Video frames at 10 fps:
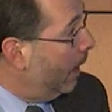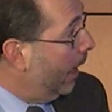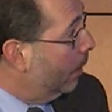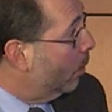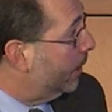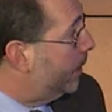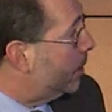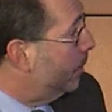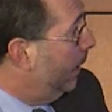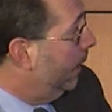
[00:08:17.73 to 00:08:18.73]
And what
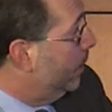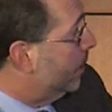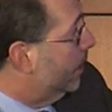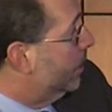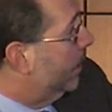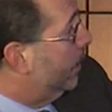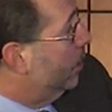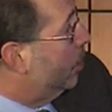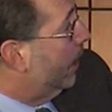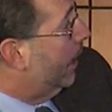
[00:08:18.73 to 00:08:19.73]
this means is that the
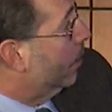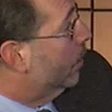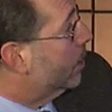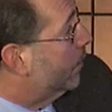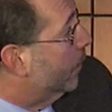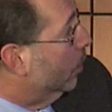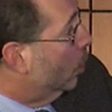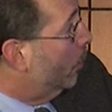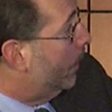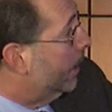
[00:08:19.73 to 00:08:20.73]
genetic risk for
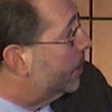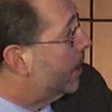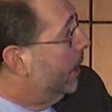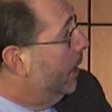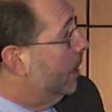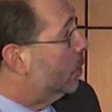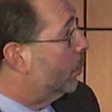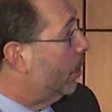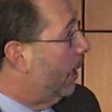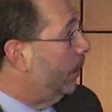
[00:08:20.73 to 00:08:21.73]
lupus is
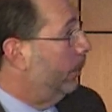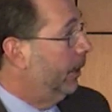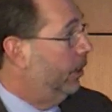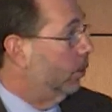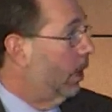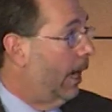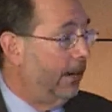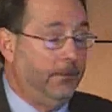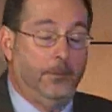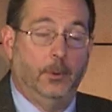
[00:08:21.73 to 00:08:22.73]
probably
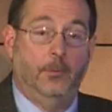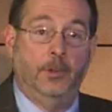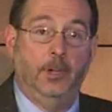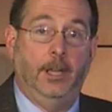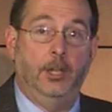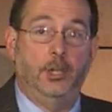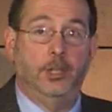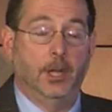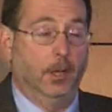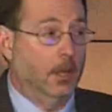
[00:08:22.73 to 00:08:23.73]
derived from
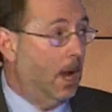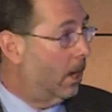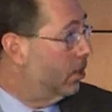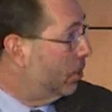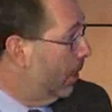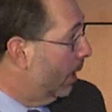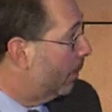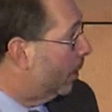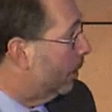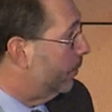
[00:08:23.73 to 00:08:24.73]
variations in a large
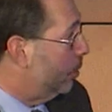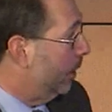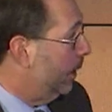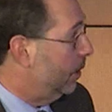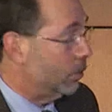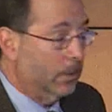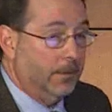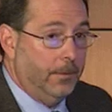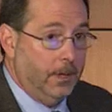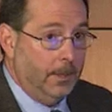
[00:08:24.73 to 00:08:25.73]
number of genes with
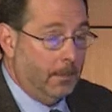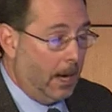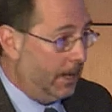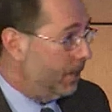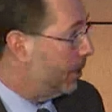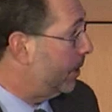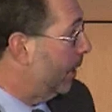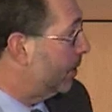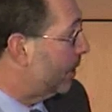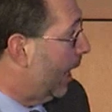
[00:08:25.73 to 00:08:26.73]
very modest
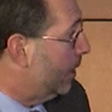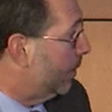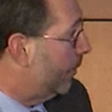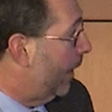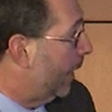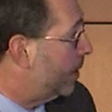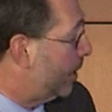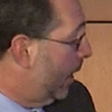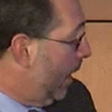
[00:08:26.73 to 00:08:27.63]
size effects.